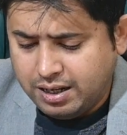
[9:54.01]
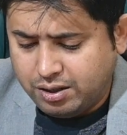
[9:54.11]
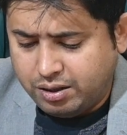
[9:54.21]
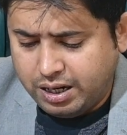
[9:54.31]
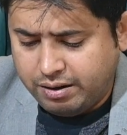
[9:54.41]

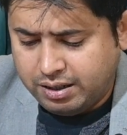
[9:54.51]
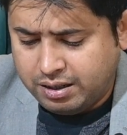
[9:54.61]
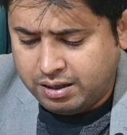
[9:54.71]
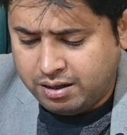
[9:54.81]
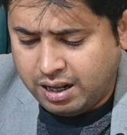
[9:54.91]
So there
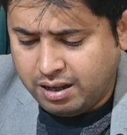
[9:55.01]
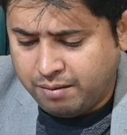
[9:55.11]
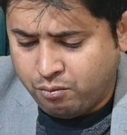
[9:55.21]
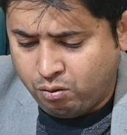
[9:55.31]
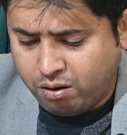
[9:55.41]
is
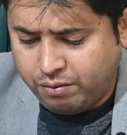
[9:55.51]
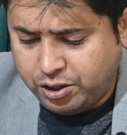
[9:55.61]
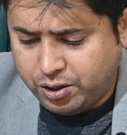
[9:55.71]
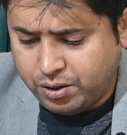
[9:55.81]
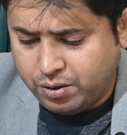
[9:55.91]
nothing more
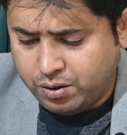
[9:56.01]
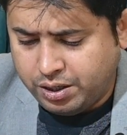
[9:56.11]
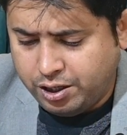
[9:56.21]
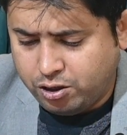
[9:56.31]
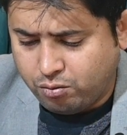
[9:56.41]
which you
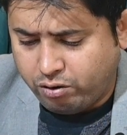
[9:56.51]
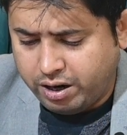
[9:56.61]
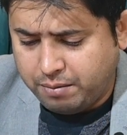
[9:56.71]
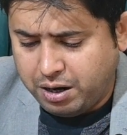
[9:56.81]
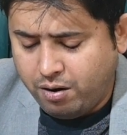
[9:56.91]
need to
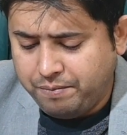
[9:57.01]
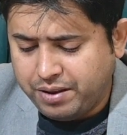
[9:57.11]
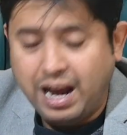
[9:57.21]
worry about.